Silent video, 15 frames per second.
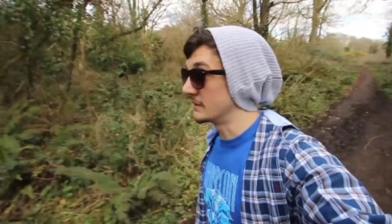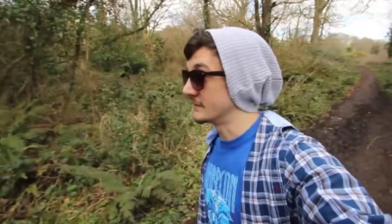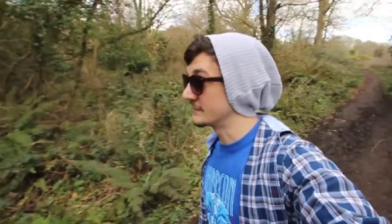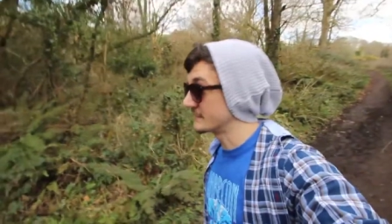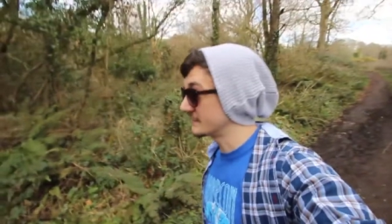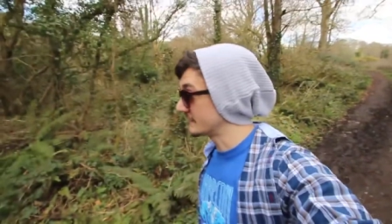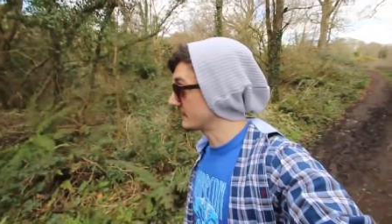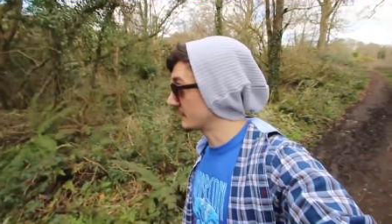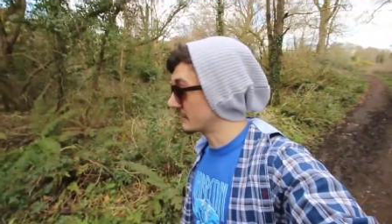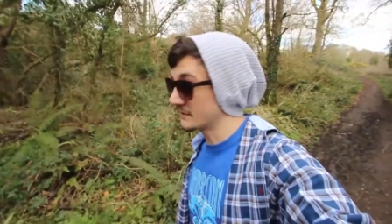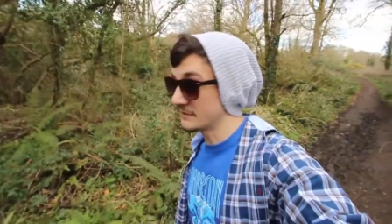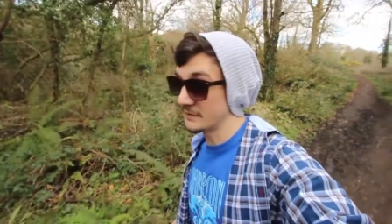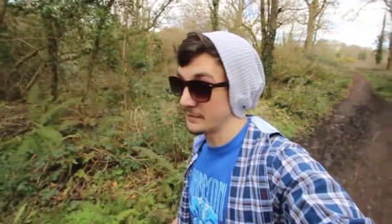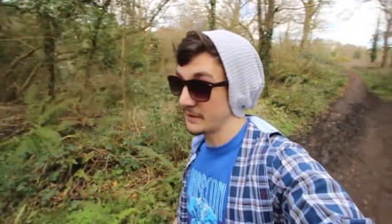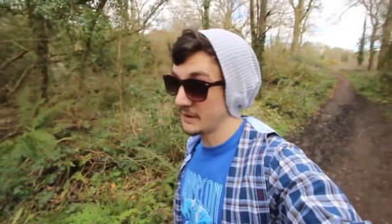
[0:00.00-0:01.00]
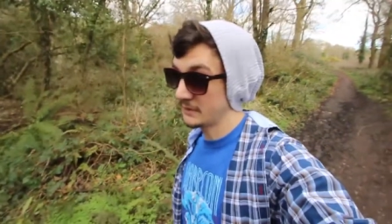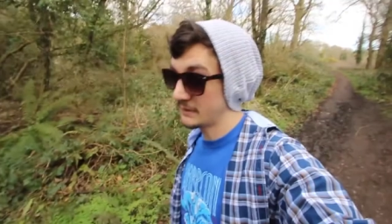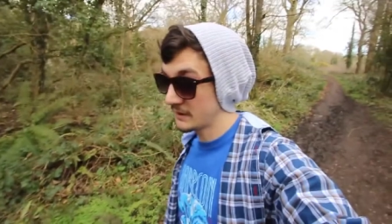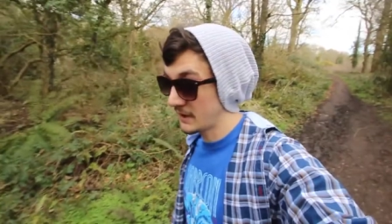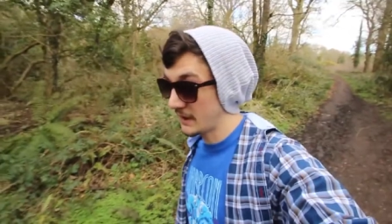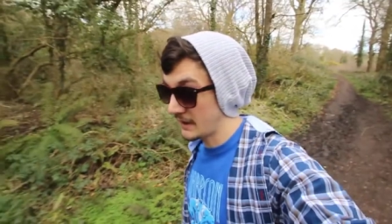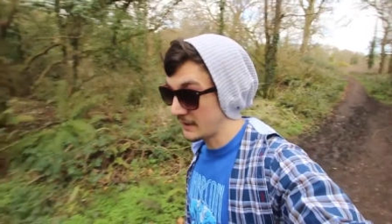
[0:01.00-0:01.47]
and since I got to the
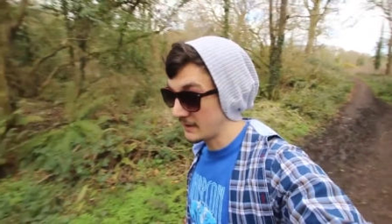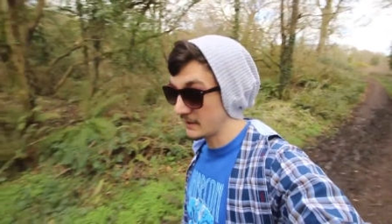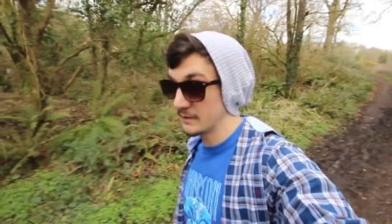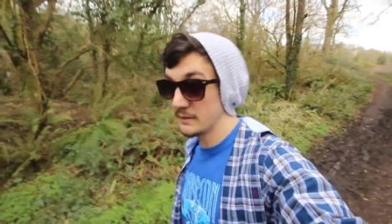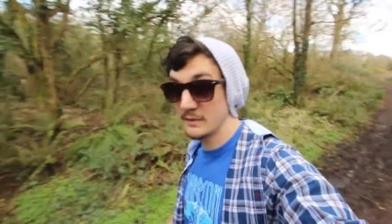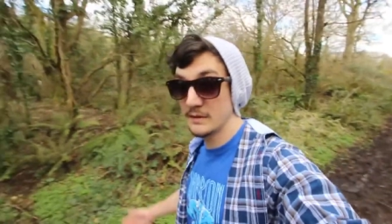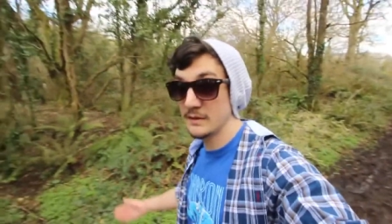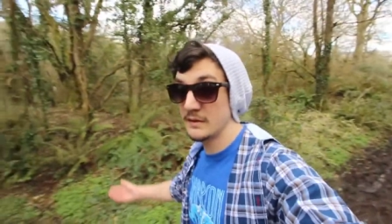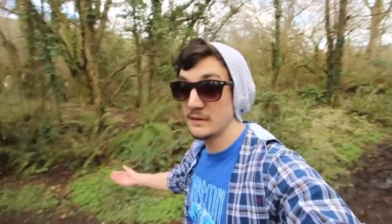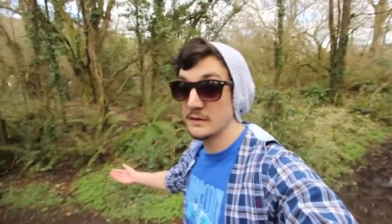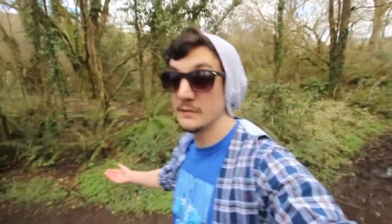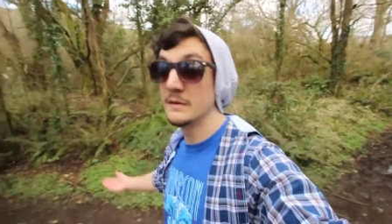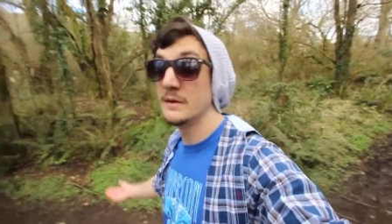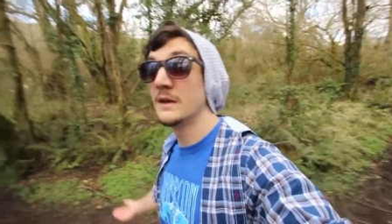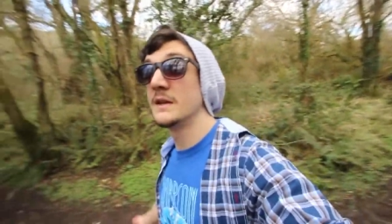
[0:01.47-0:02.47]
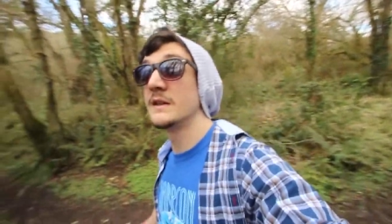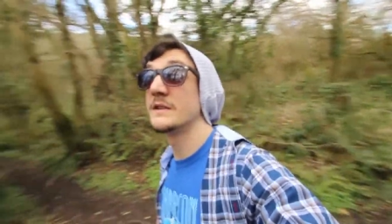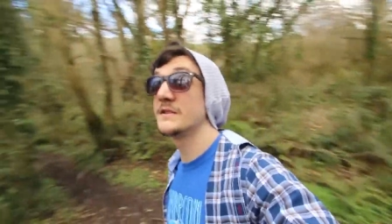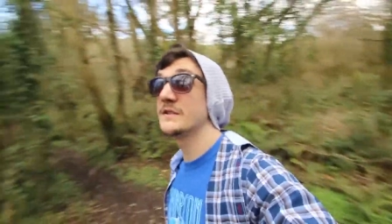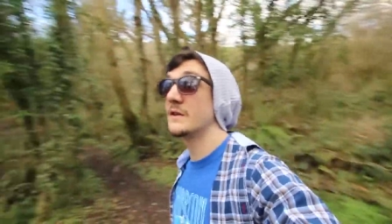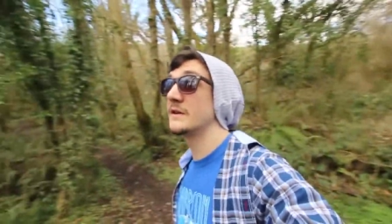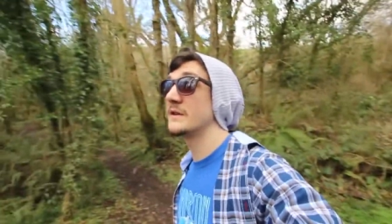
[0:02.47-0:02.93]
park, the
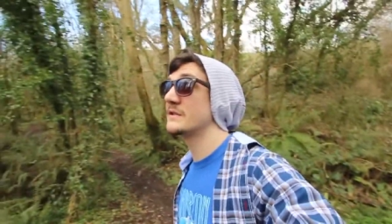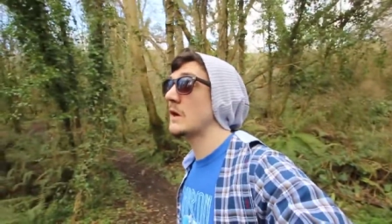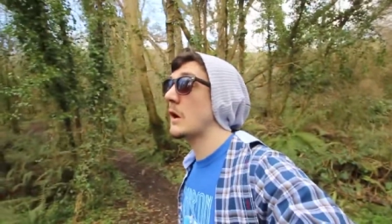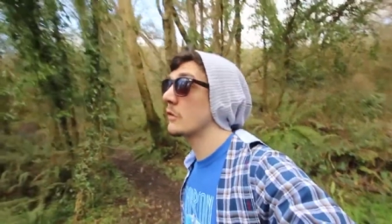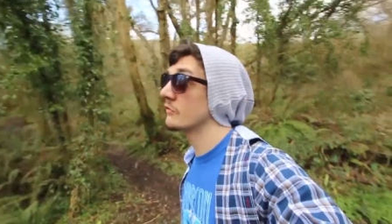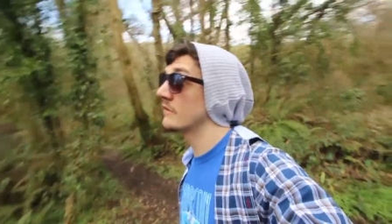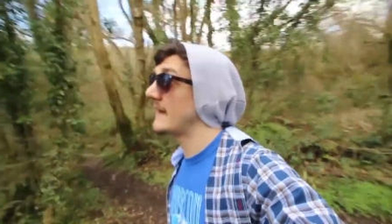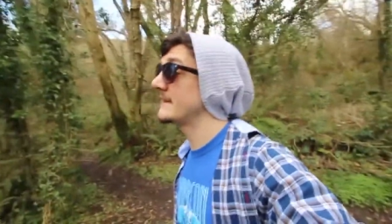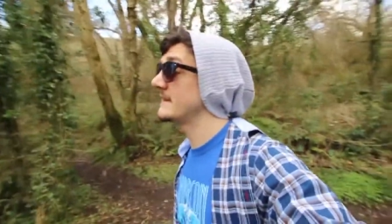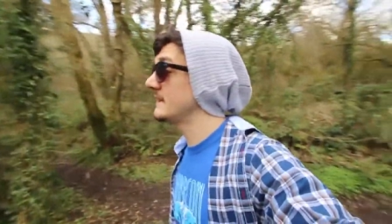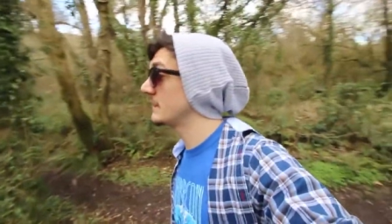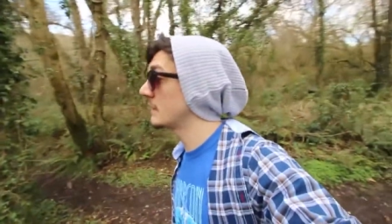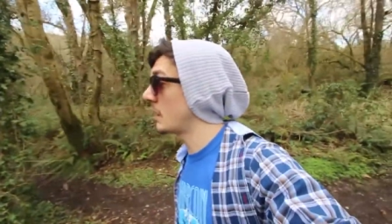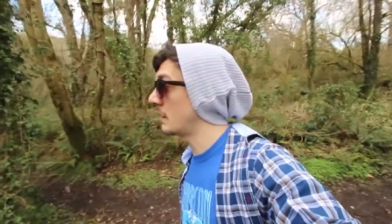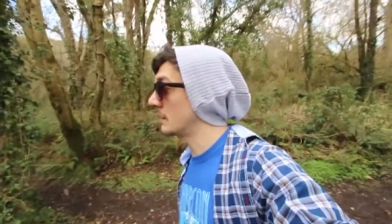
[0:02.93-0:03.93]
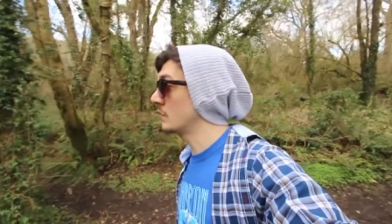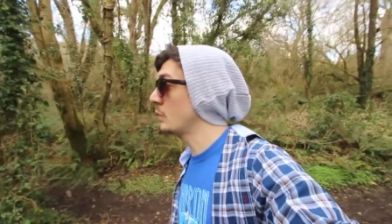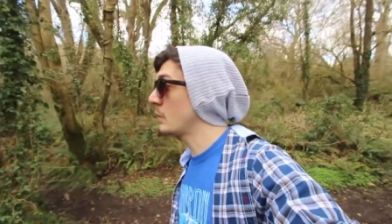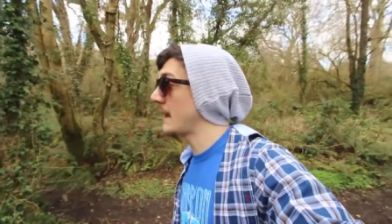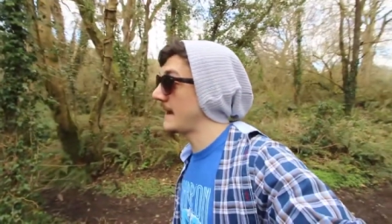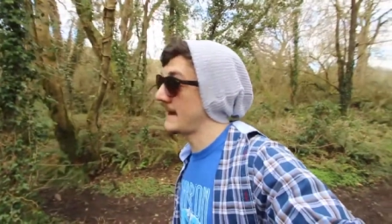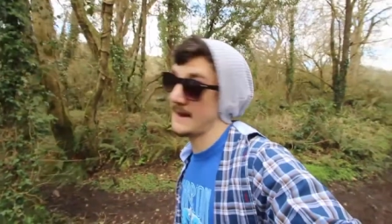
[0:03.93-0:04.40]
sun has already gone
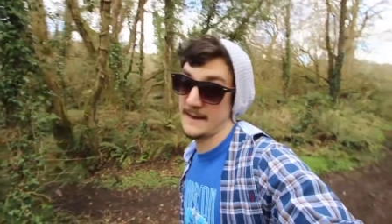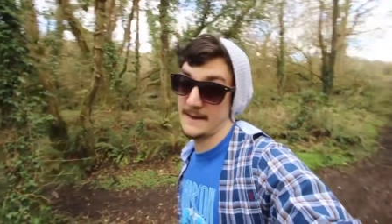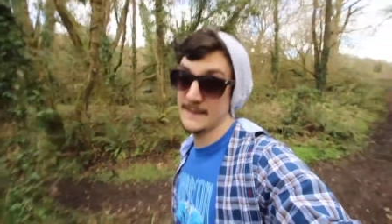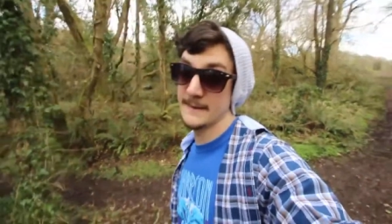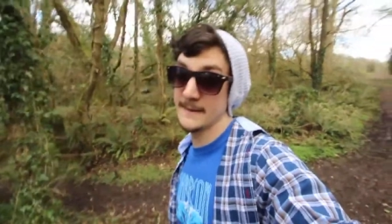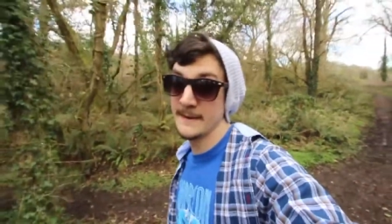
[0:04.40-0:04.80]
away.